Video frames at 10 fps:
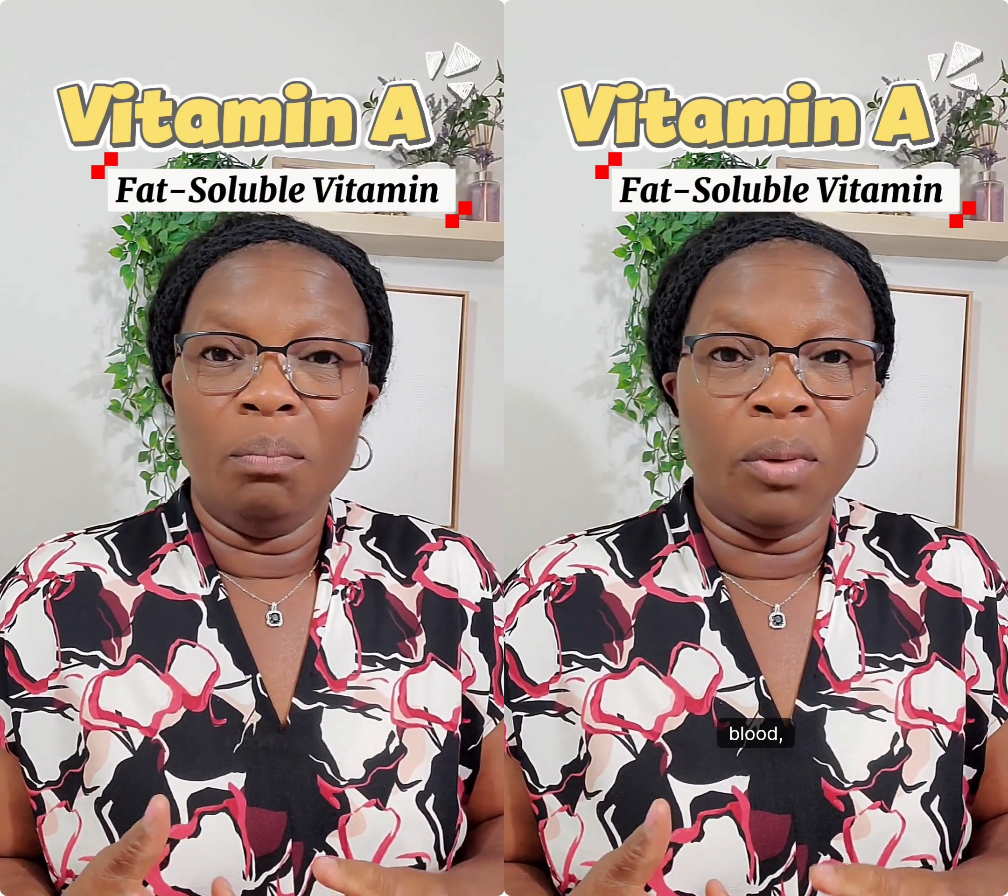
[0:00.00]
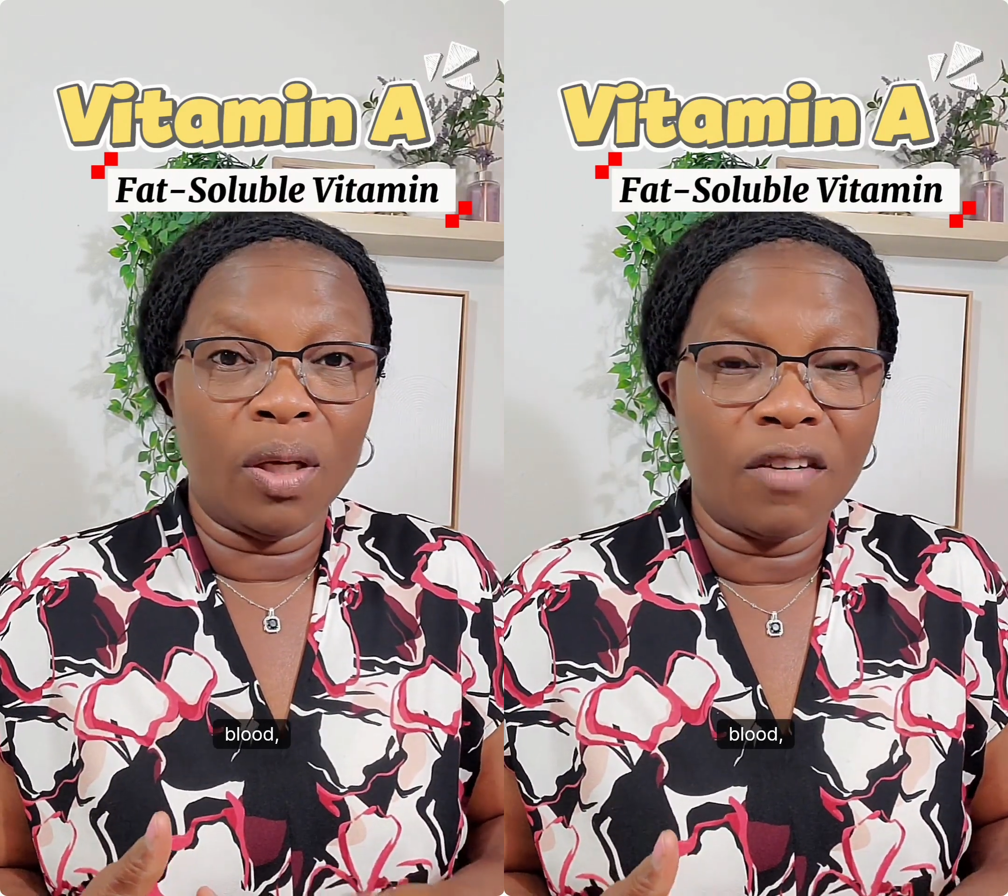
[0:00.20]

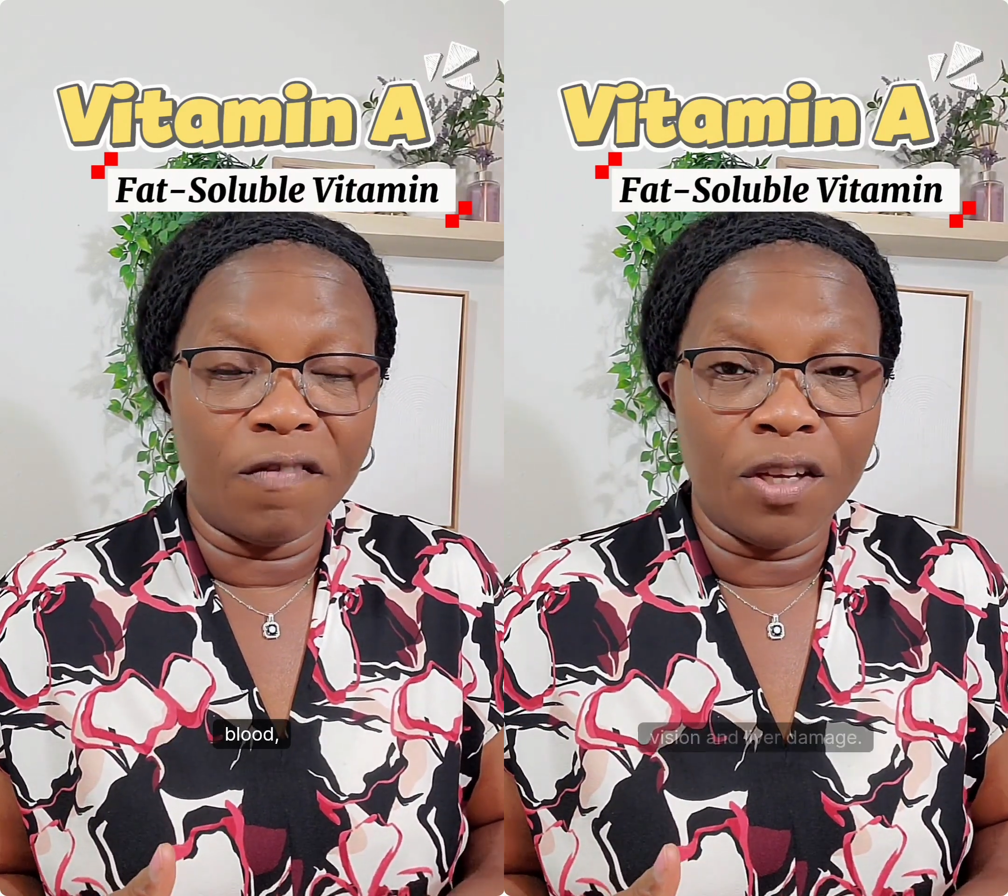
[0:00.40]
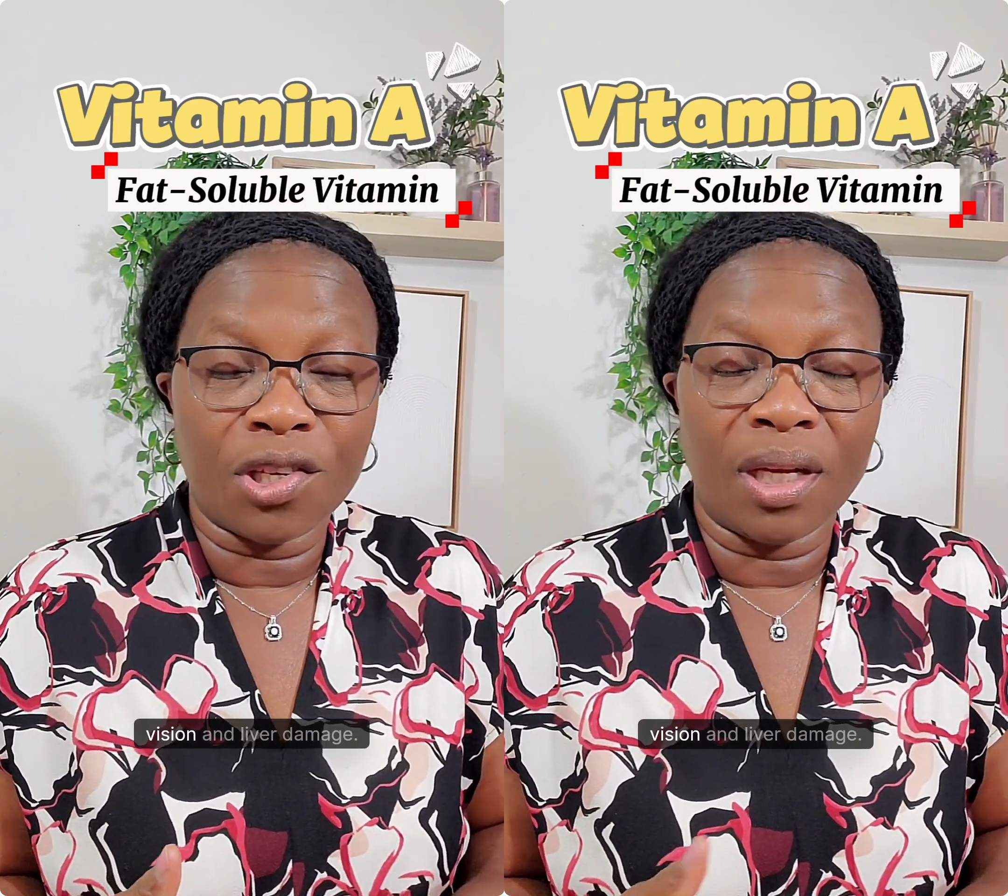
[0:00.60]
blurred
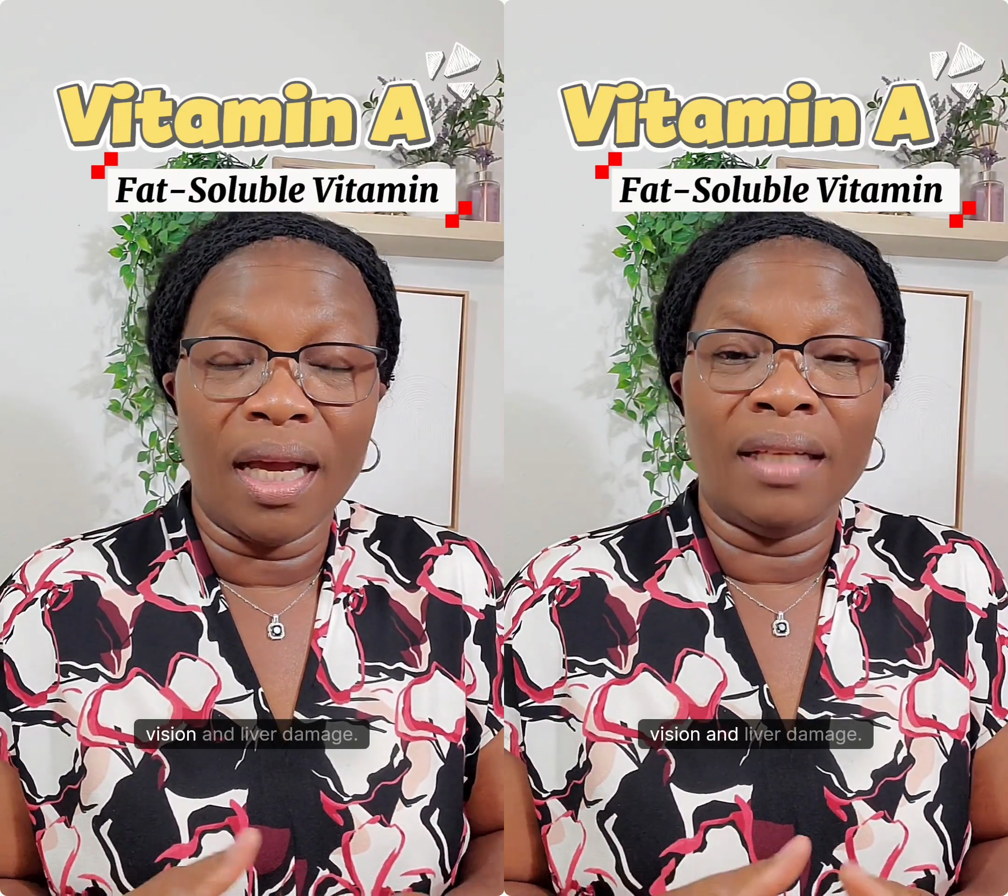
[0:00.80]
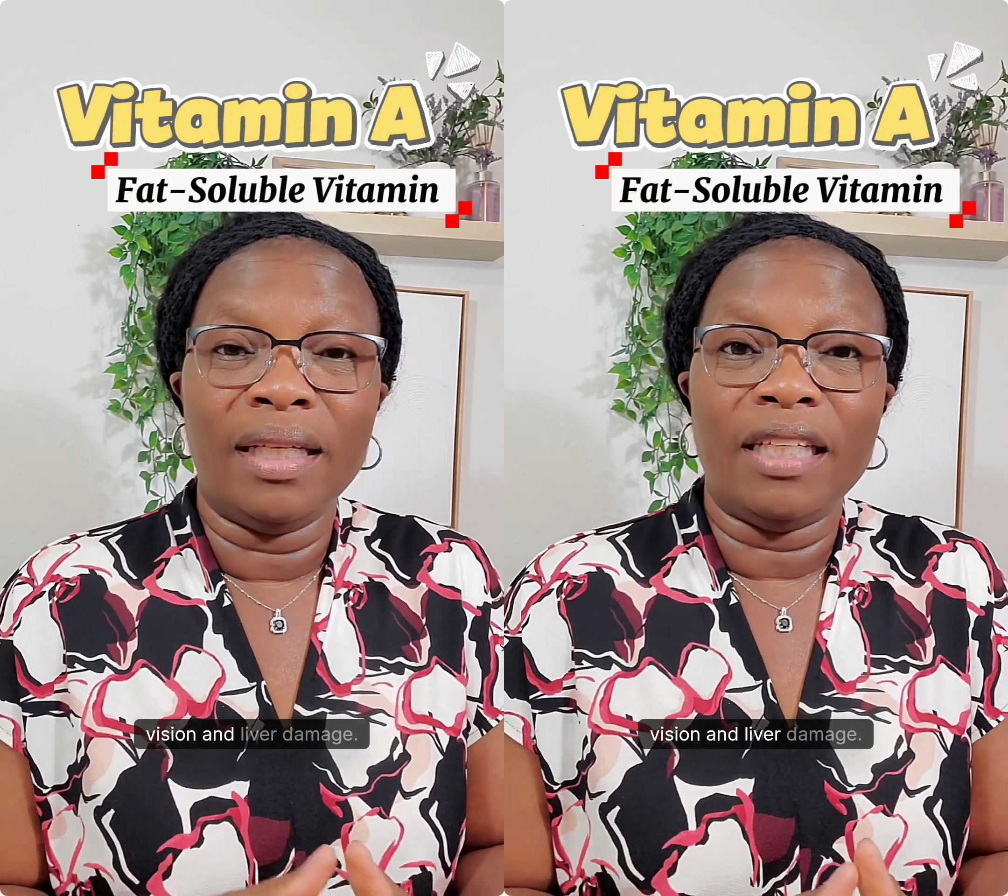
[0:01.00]
vision,
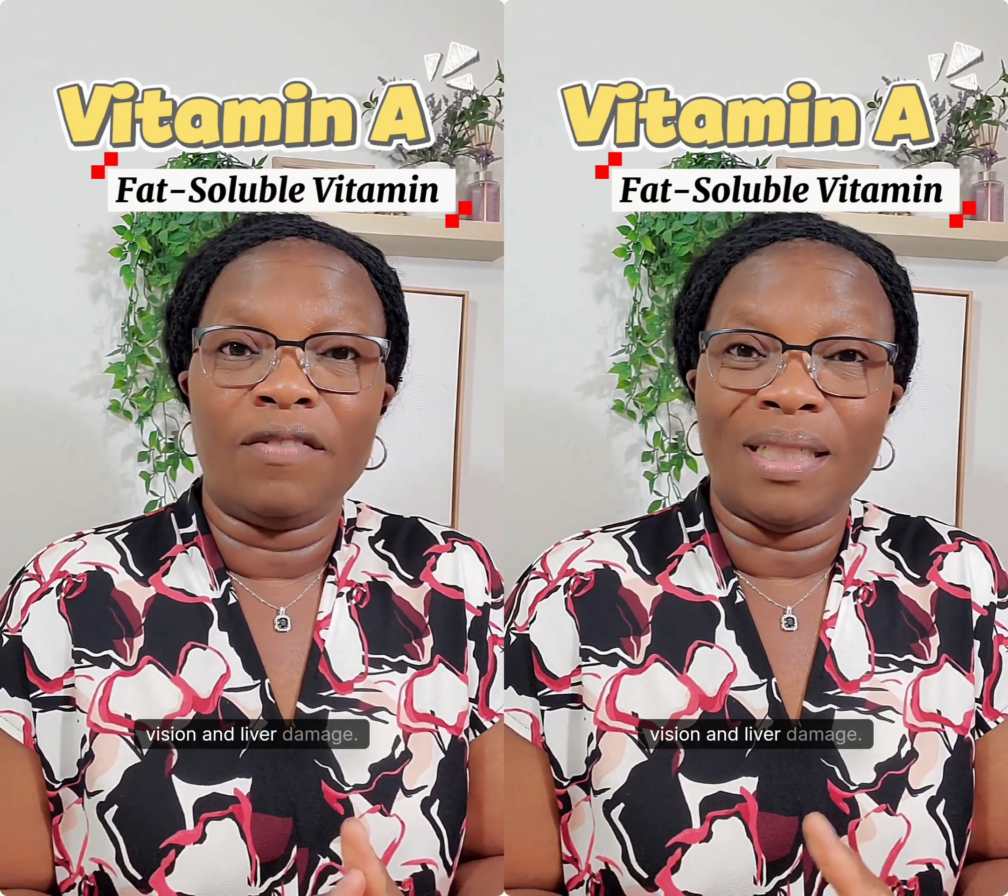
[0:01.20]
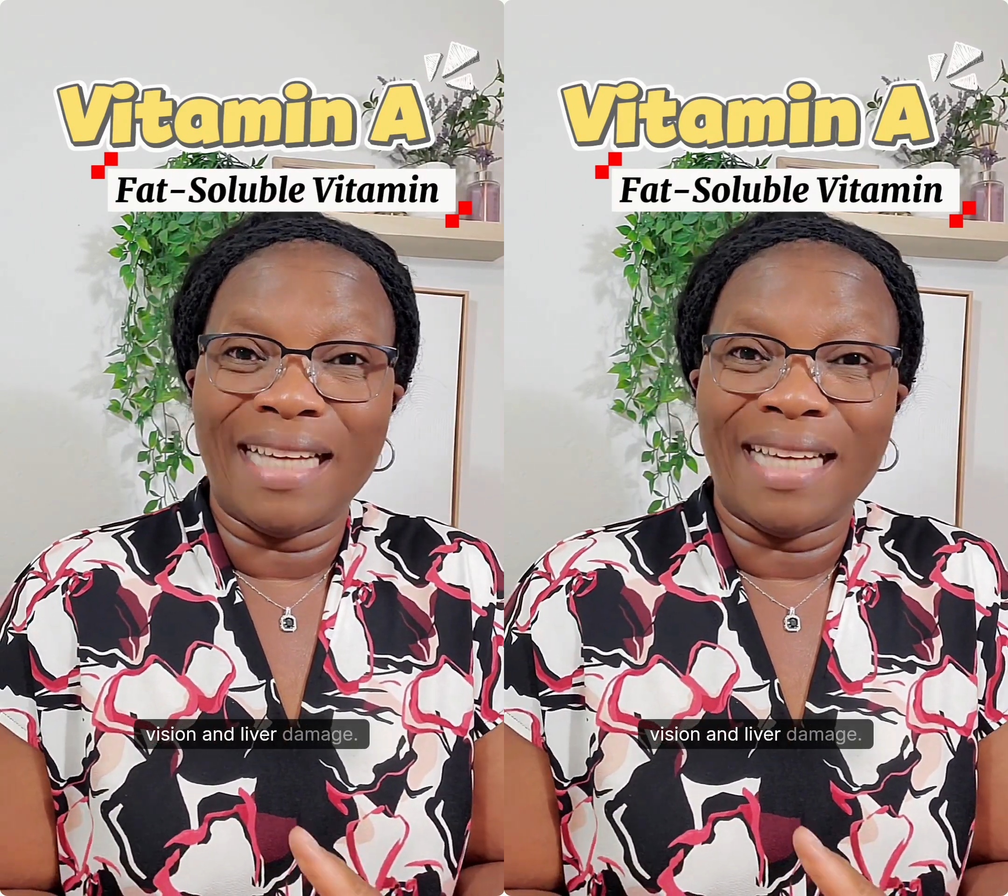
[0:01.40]
and liver